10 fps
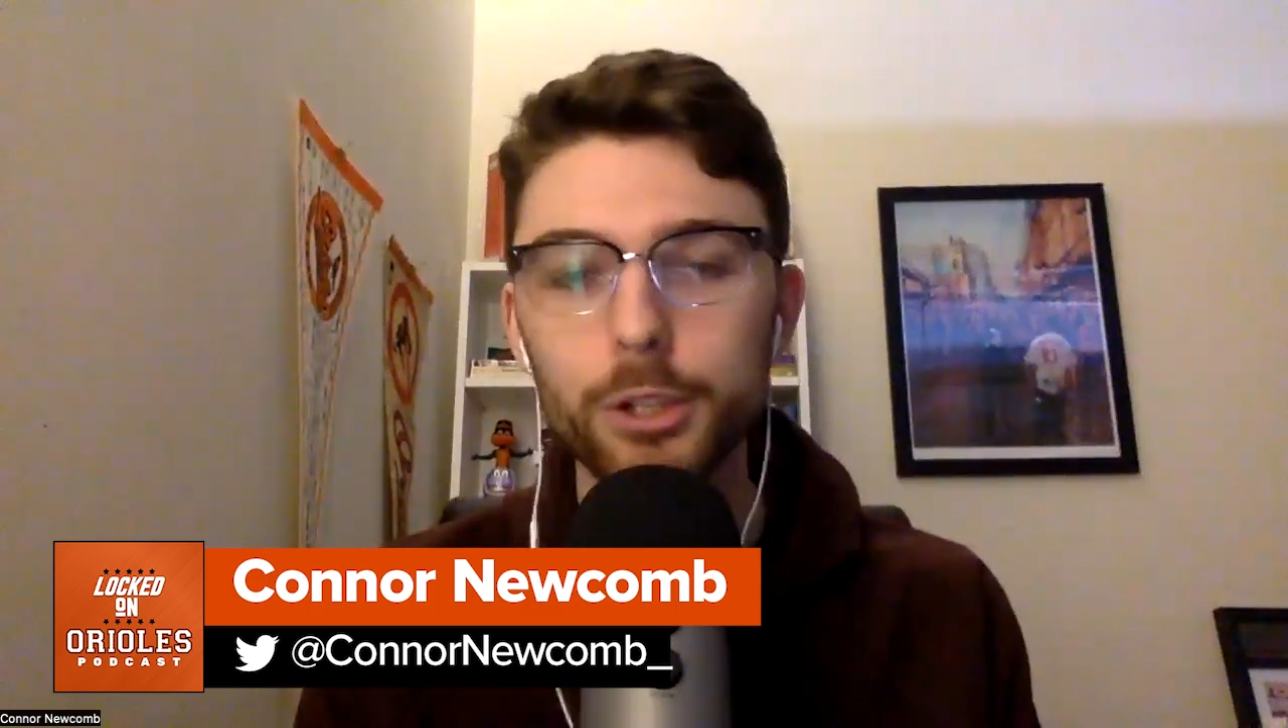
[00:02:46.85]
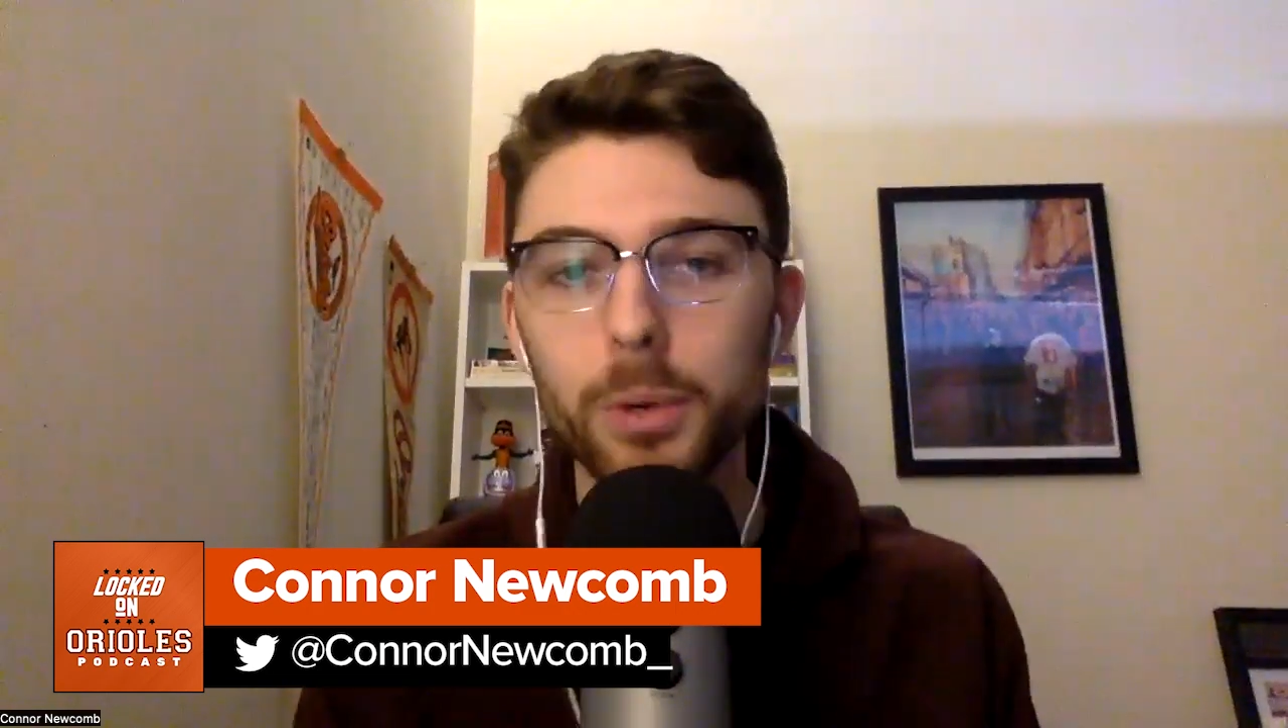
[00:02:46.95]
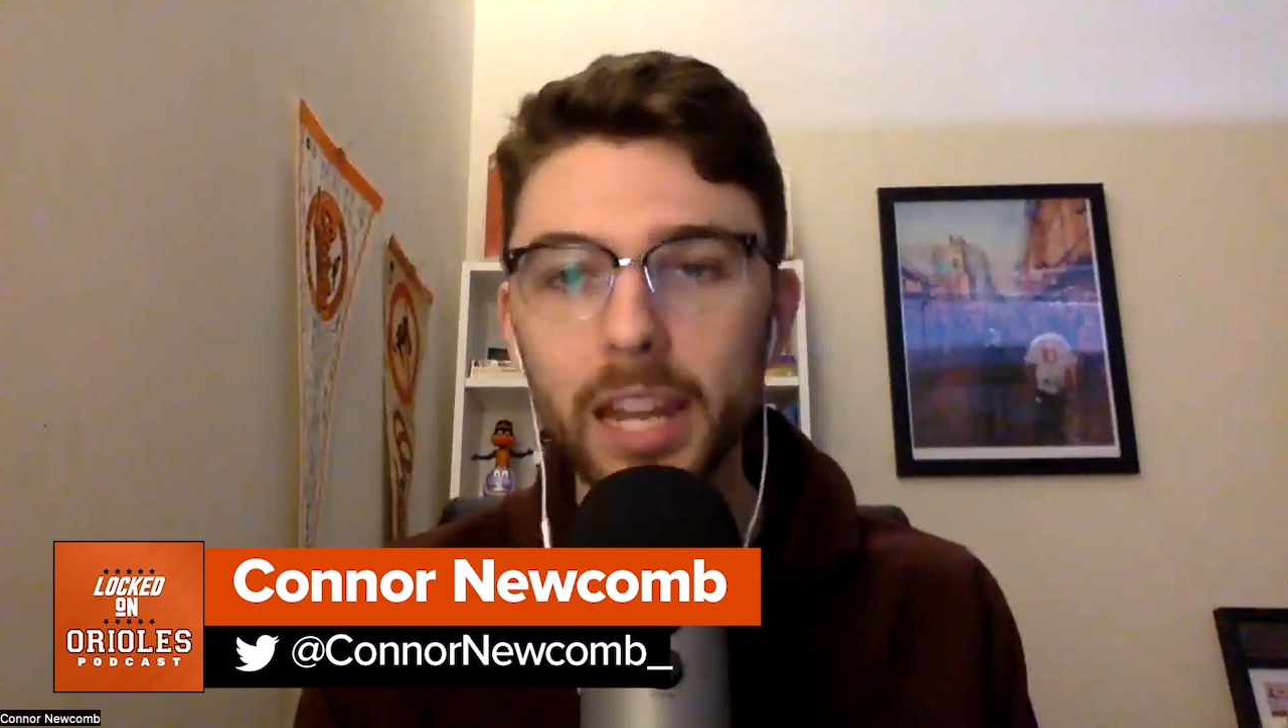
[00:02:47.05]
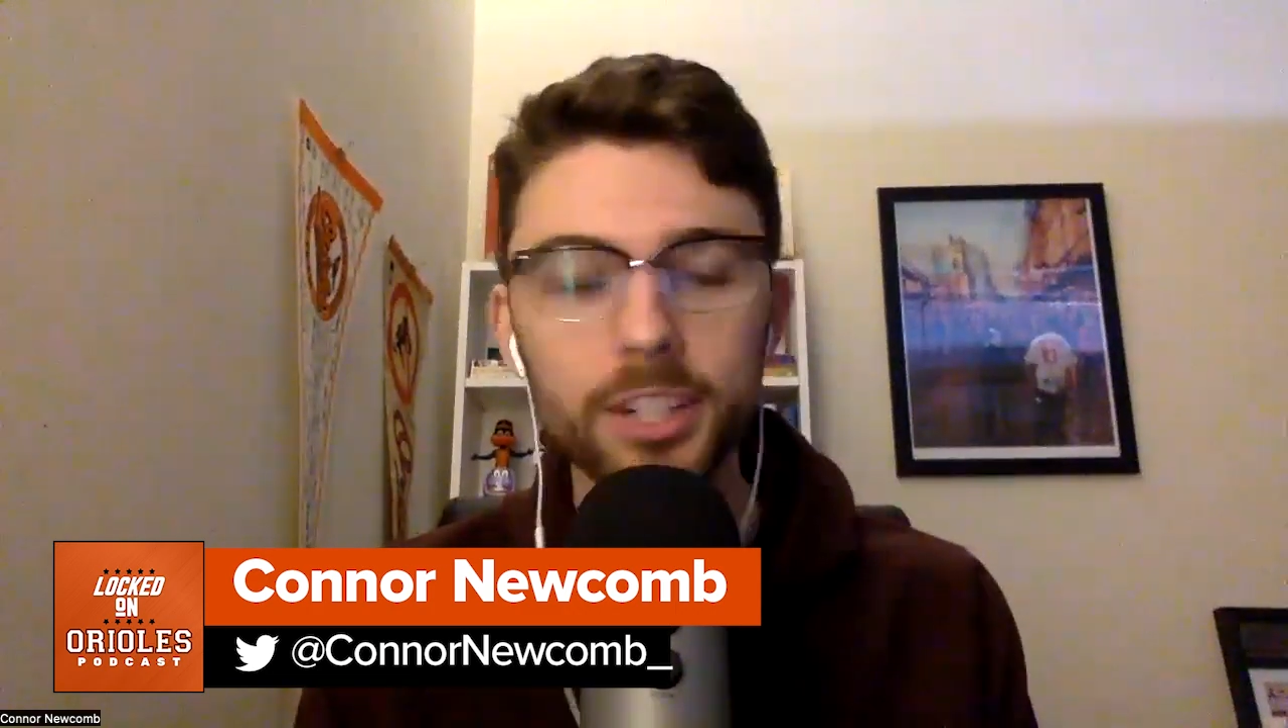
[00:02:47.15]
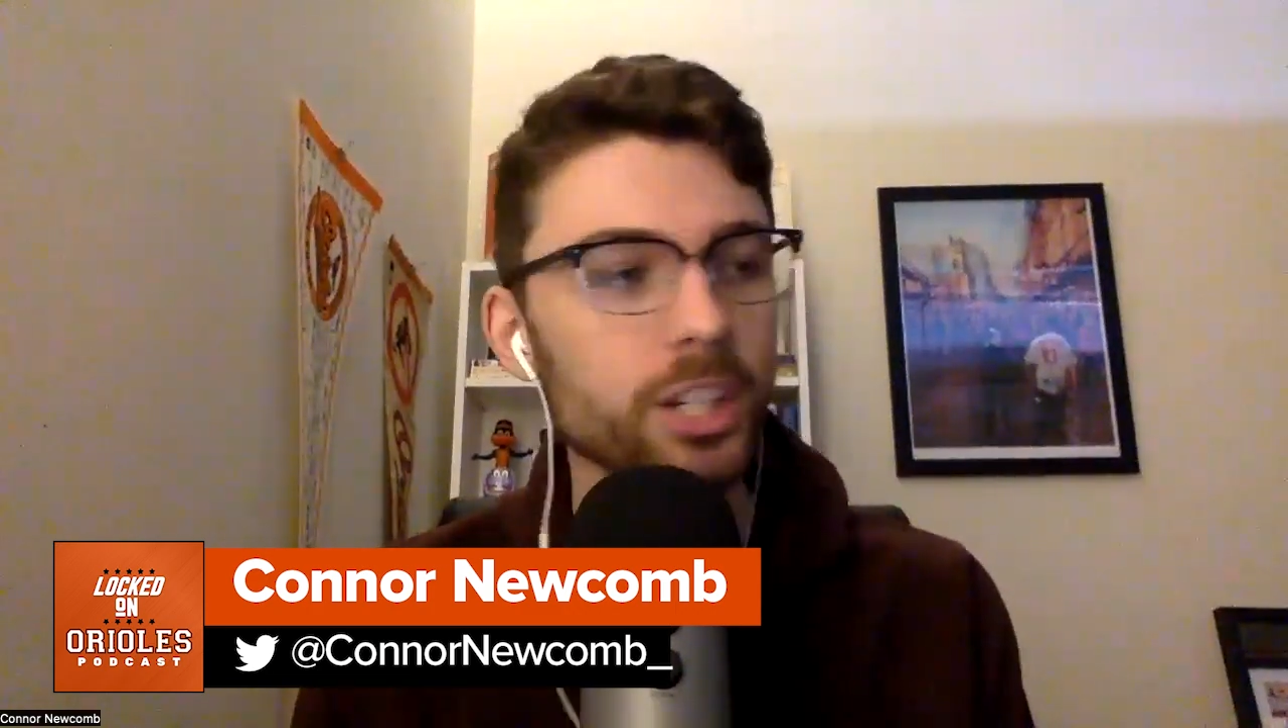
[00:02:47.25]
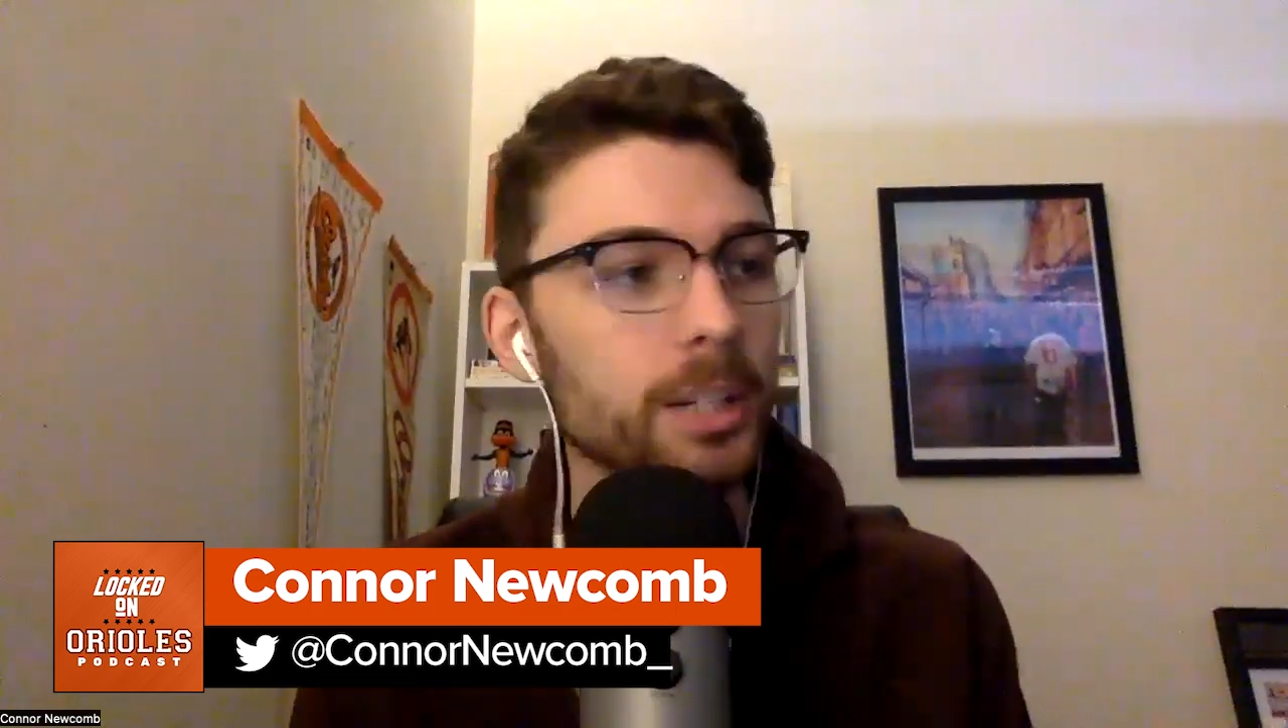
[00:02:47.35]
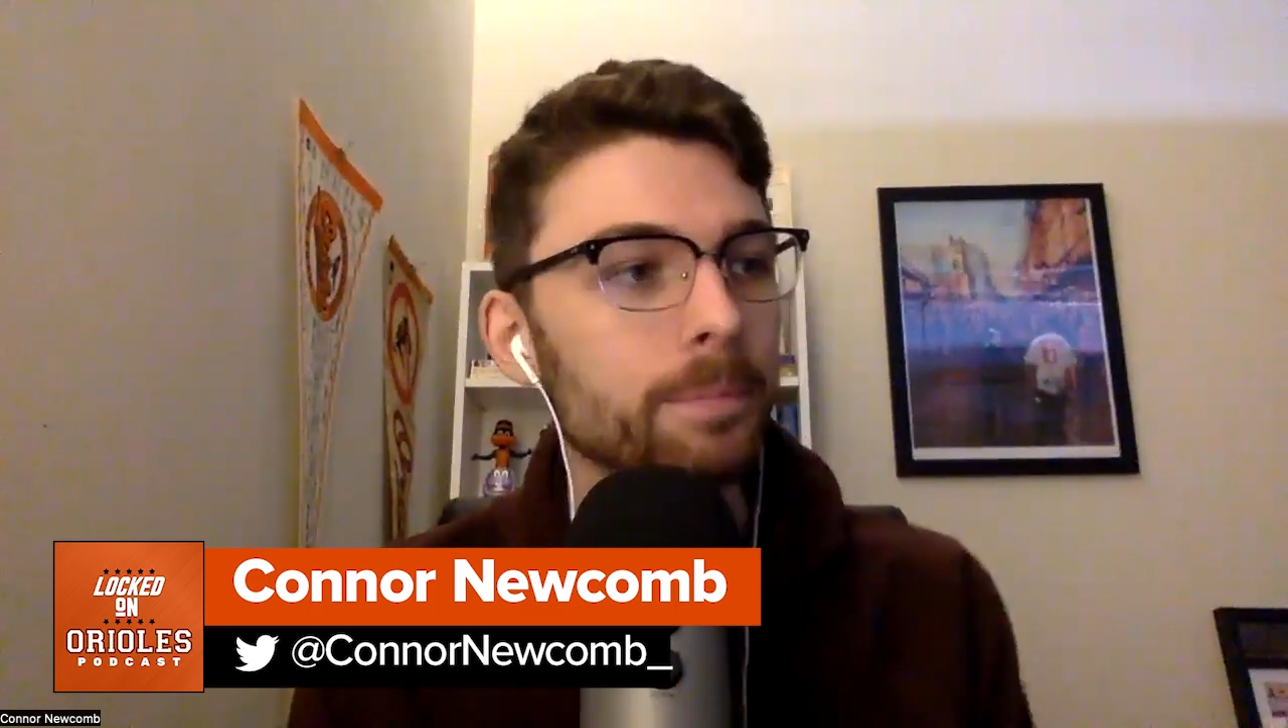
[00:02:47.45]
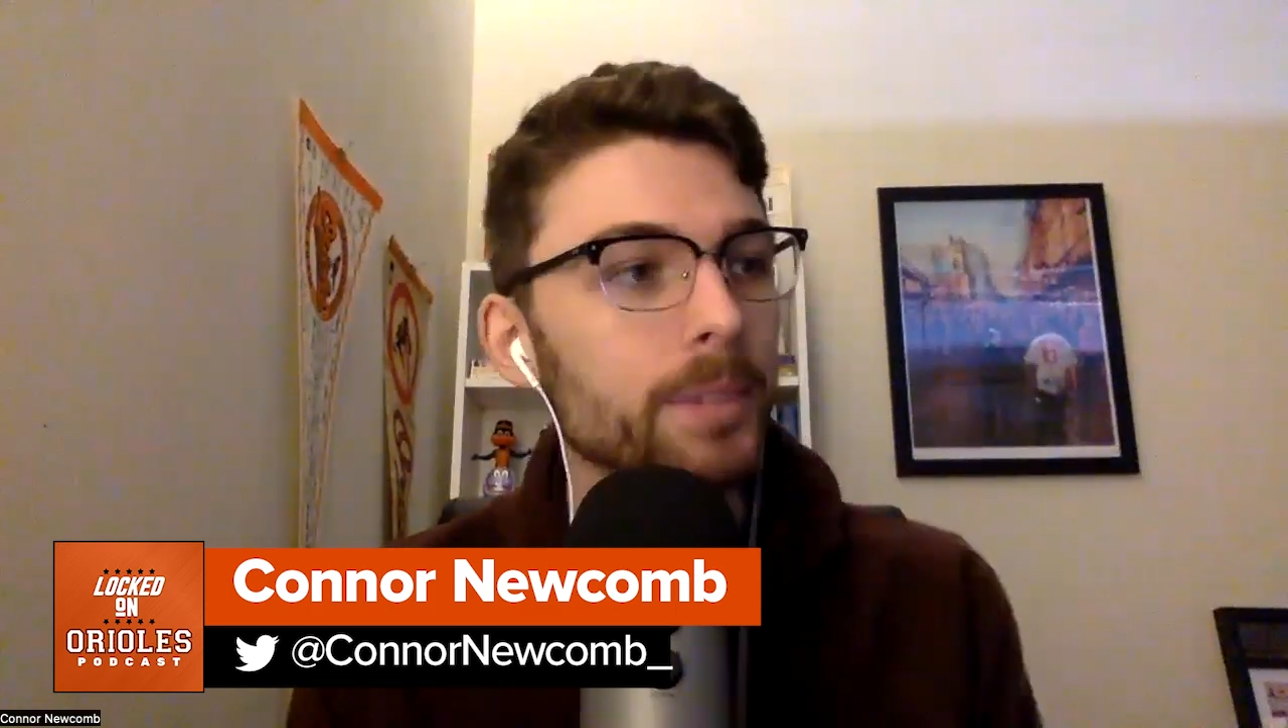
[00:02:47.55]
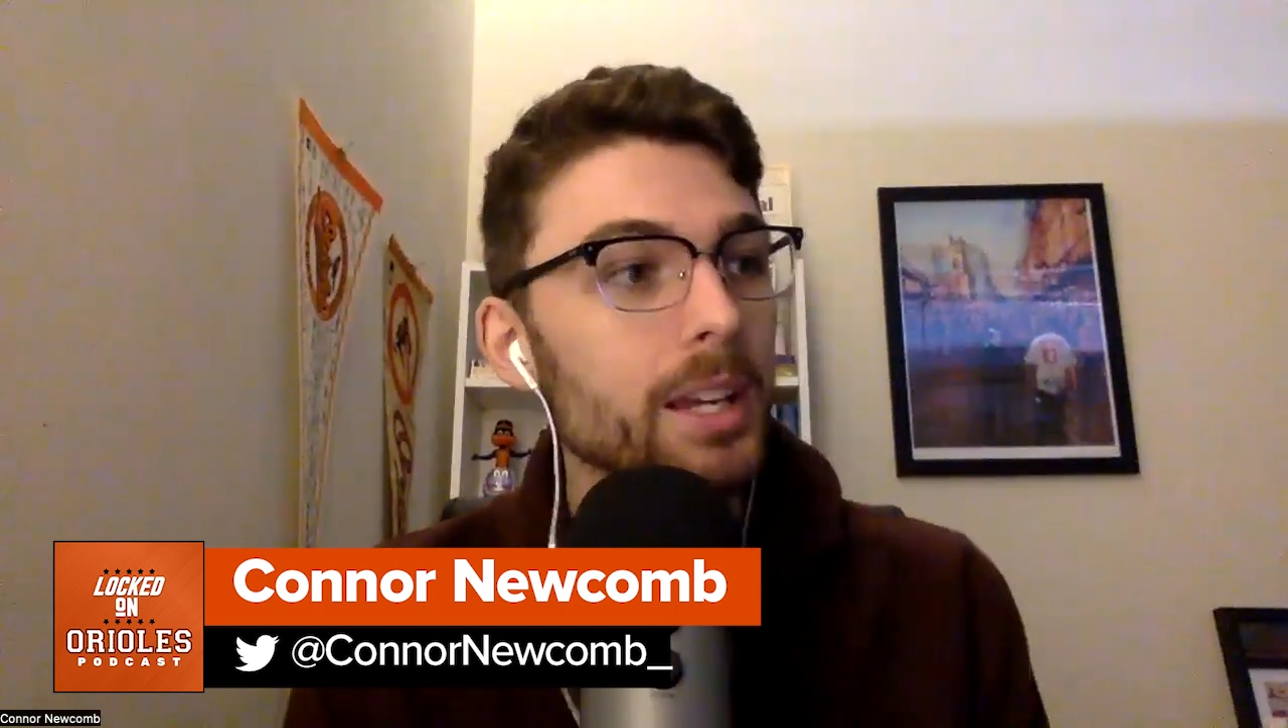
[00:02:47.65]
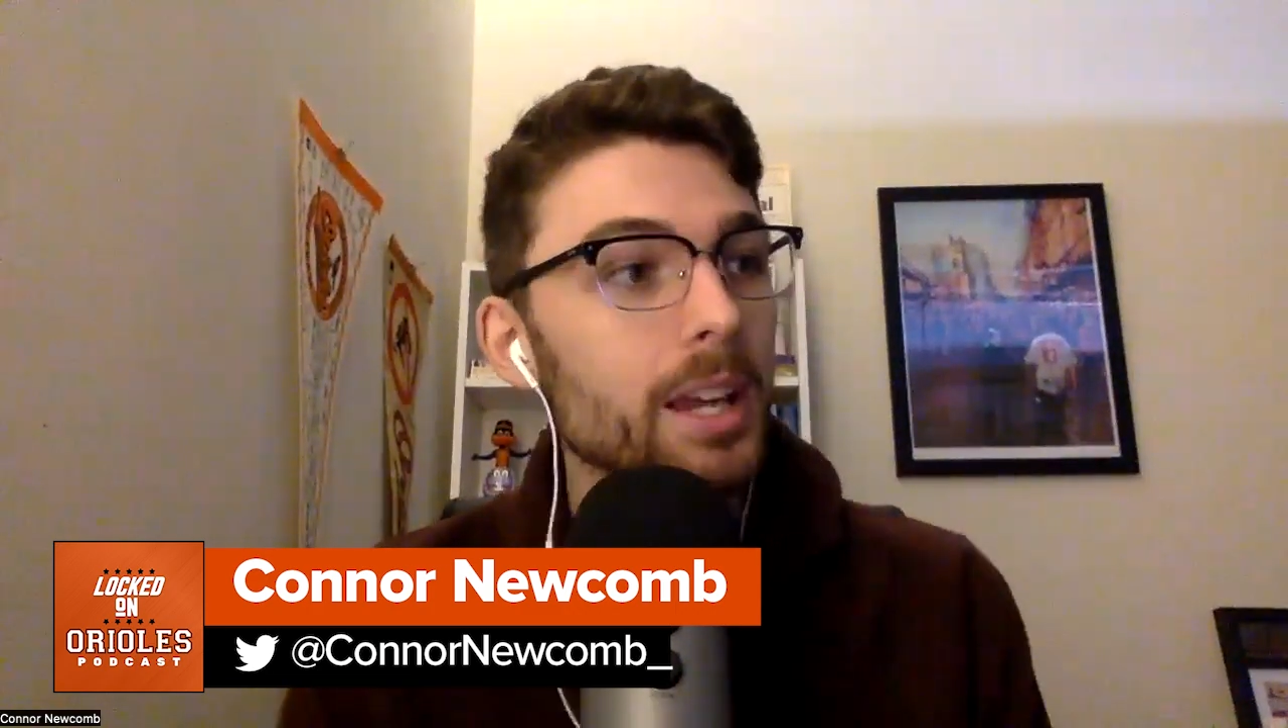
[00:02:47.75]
donation,